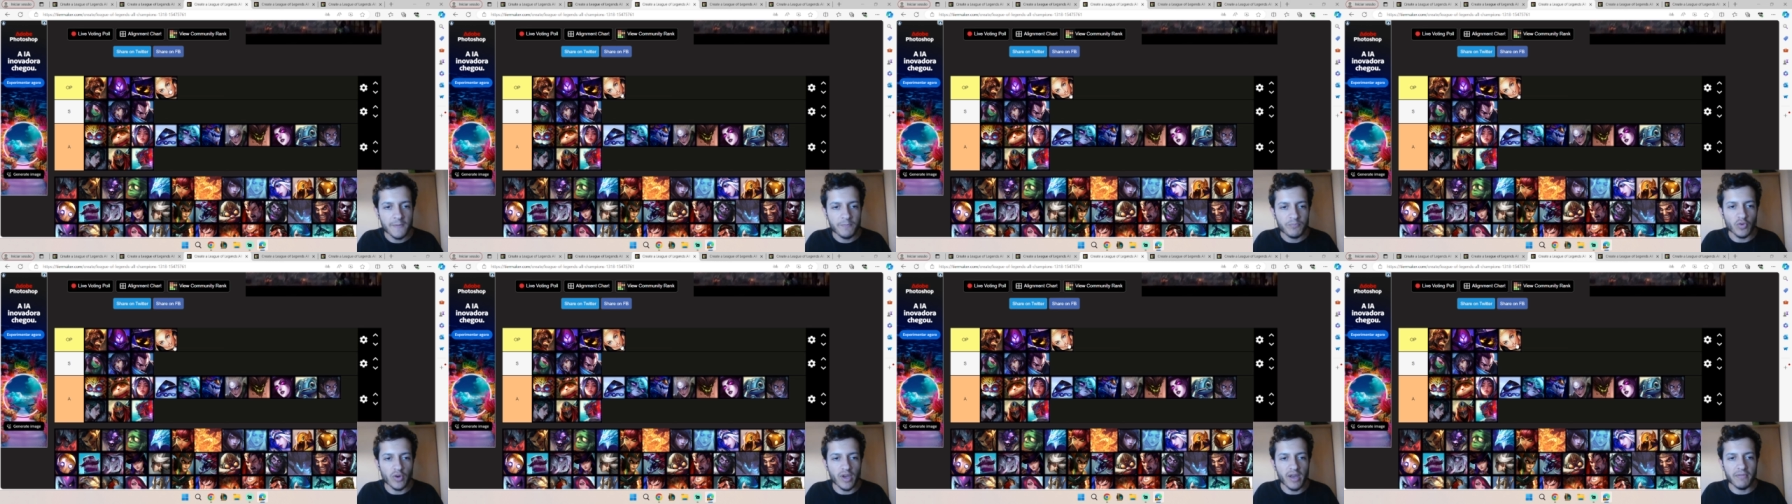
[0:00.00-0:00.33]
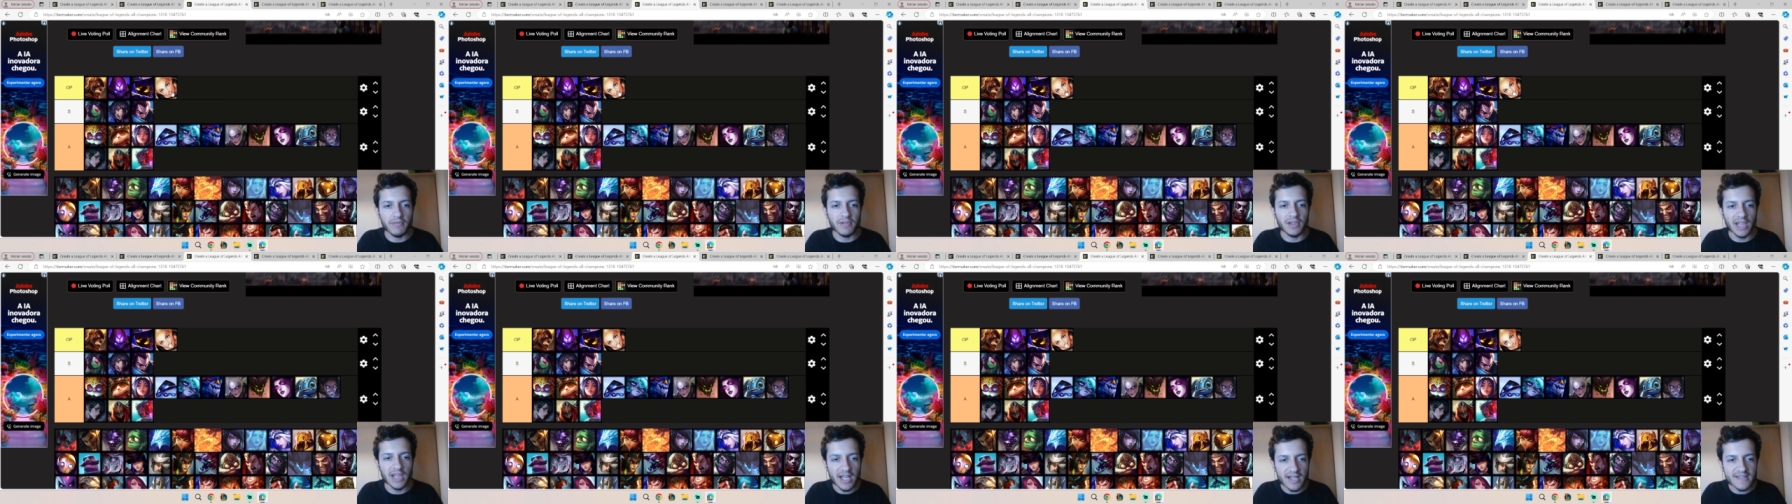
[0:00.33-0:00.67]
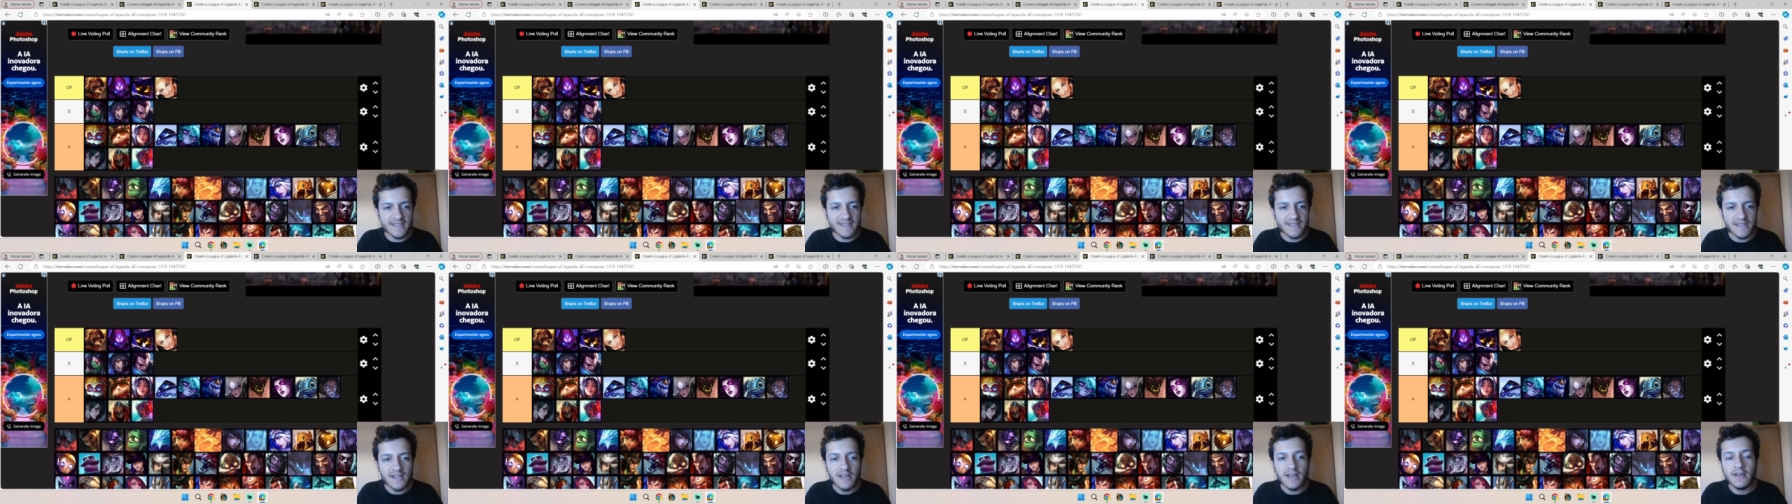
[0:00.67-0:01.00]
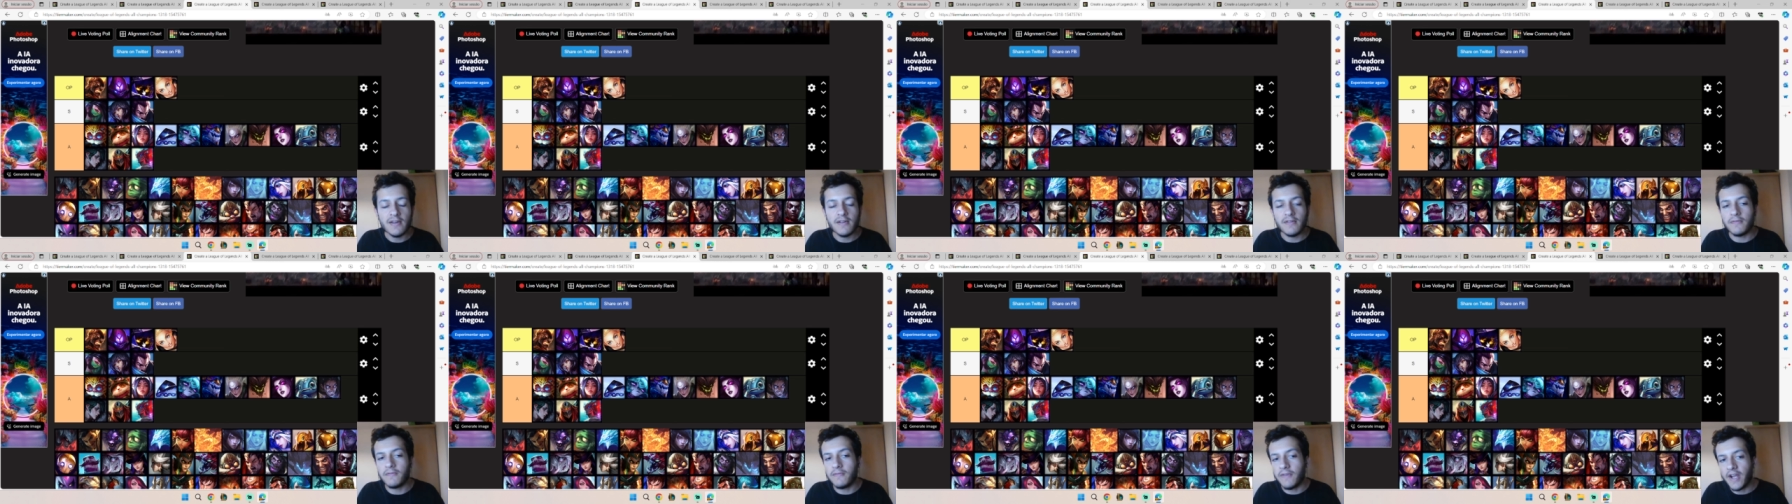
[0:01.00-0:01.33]
We have Lux,
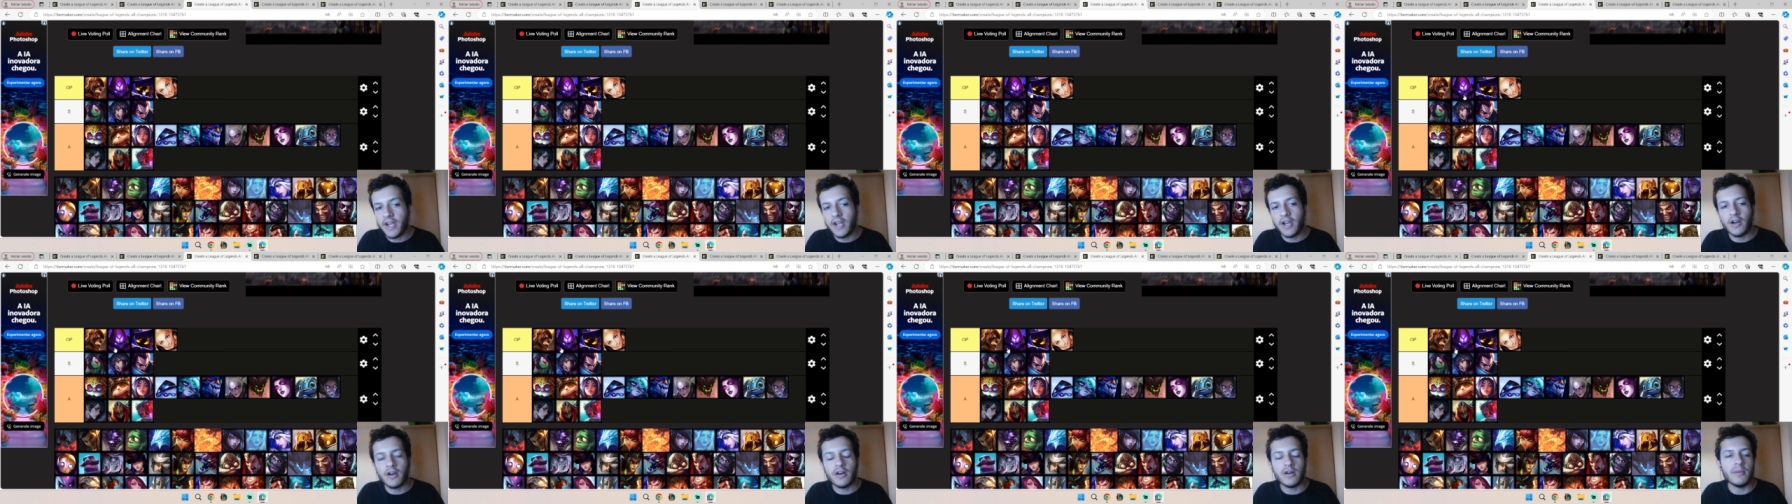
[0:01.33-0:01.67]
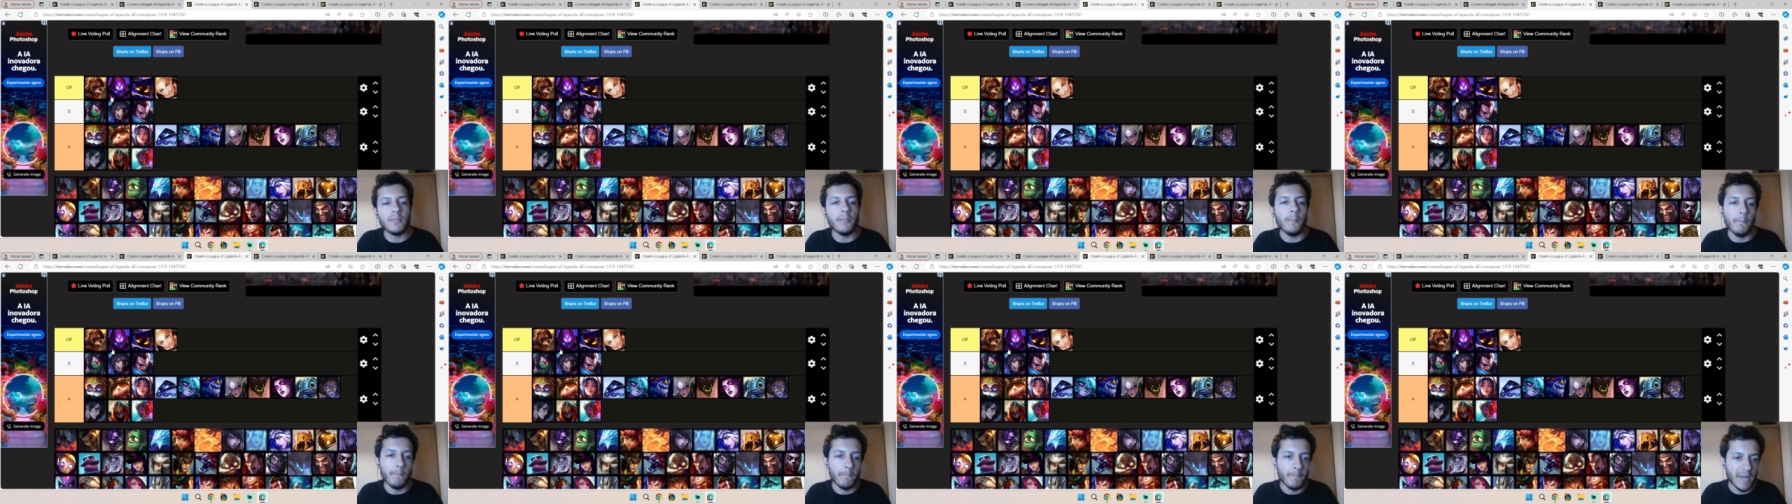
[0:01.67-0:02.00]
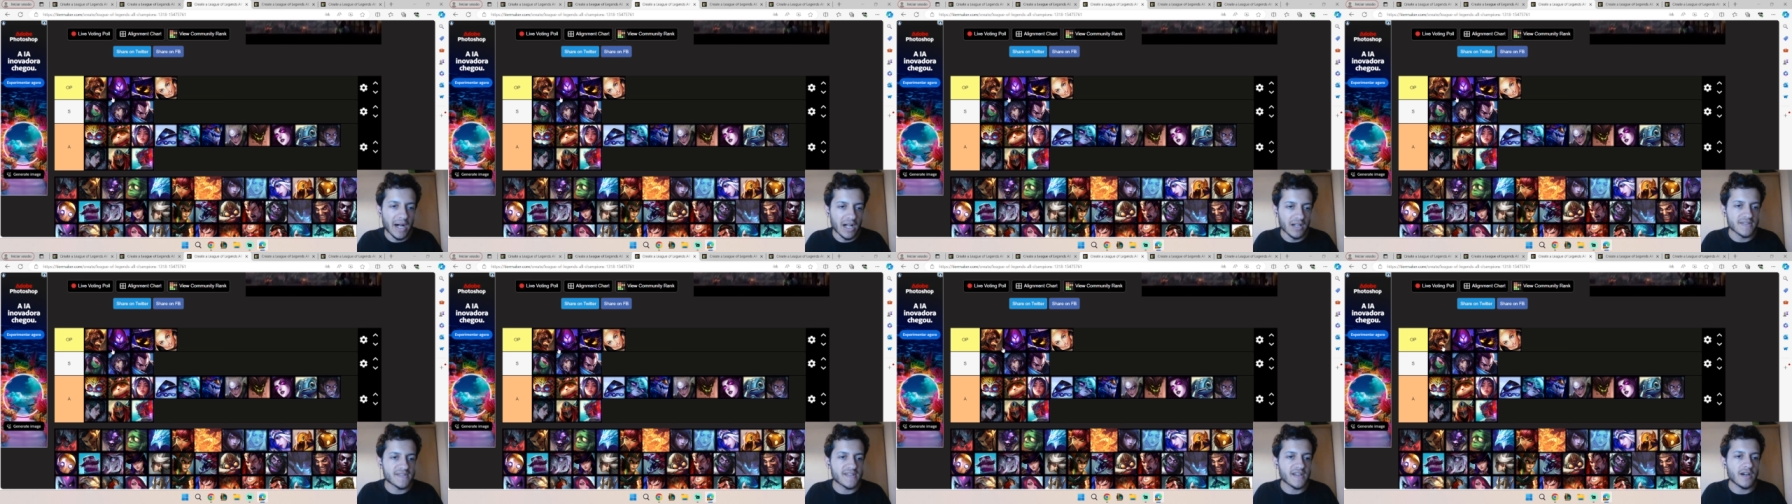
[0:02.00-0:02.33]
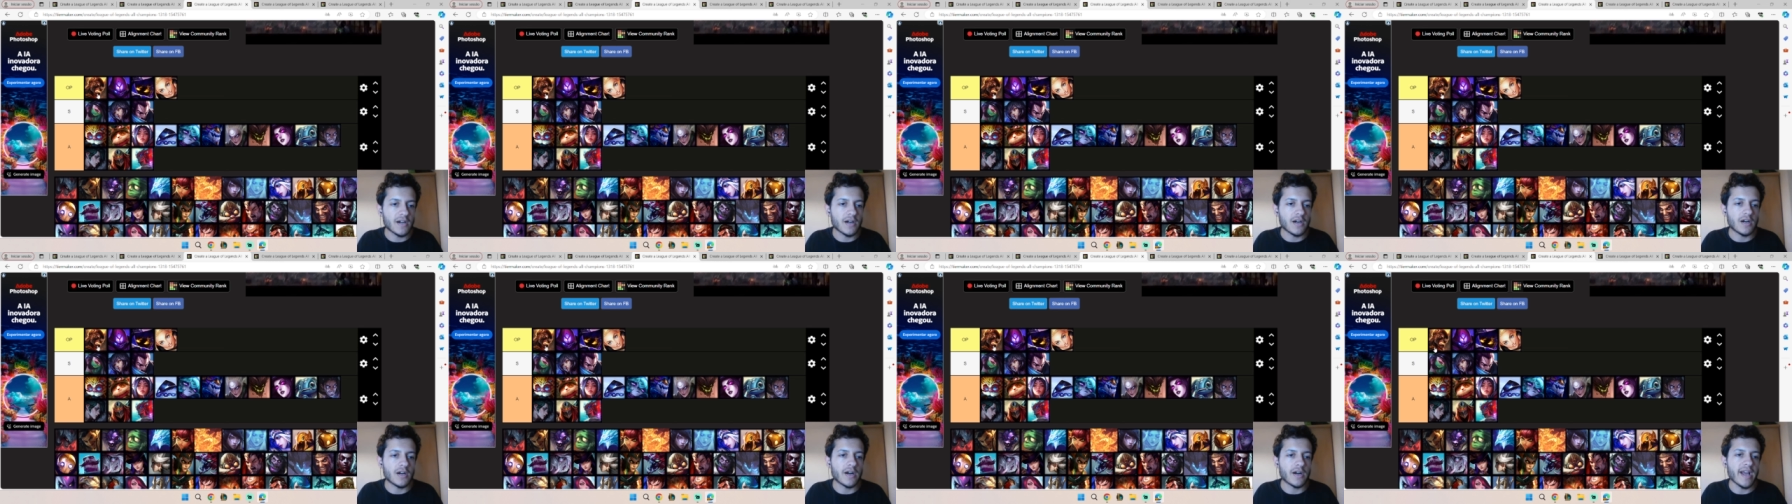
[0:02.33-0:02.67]
Veigar,
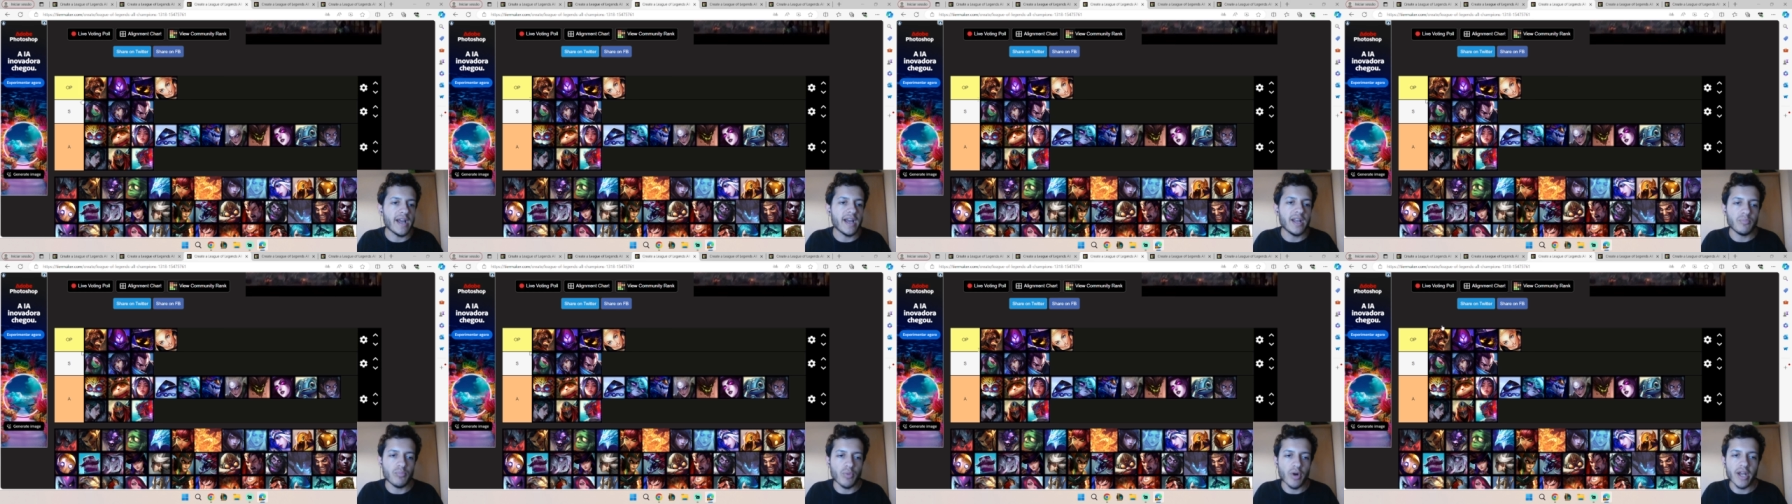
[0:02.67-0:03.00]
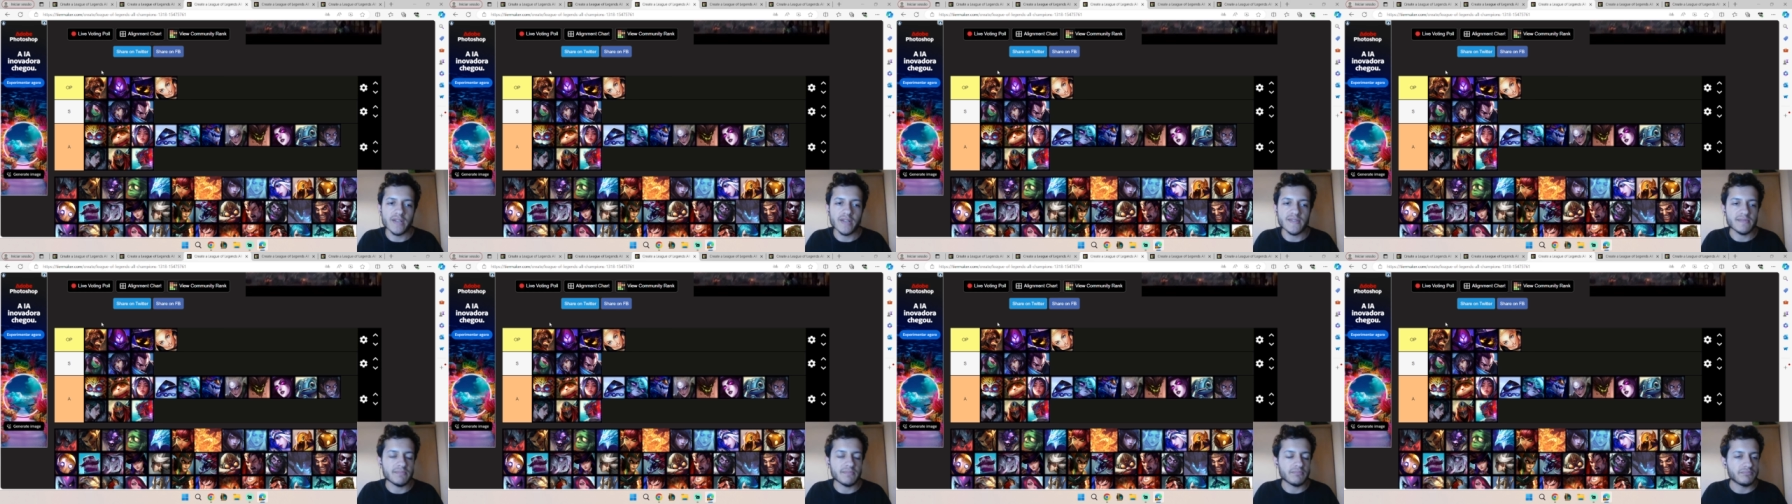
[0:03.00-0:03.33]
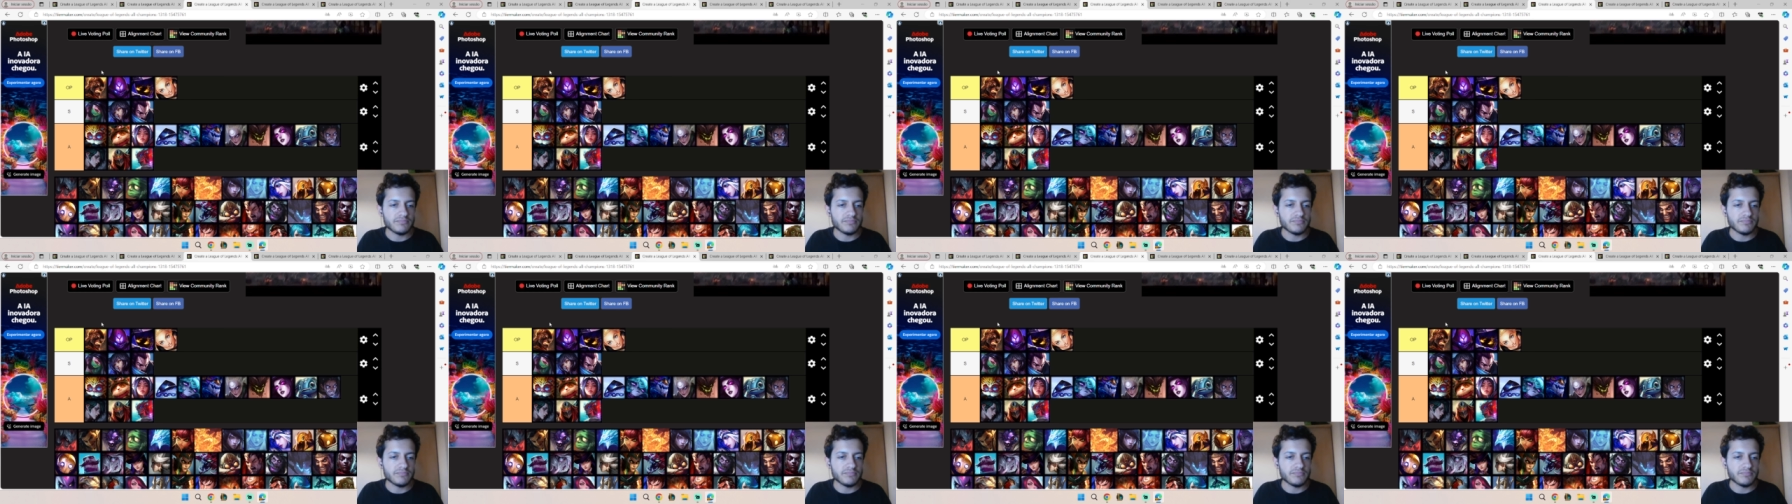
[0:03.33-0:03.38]
Malzahar, and Brand.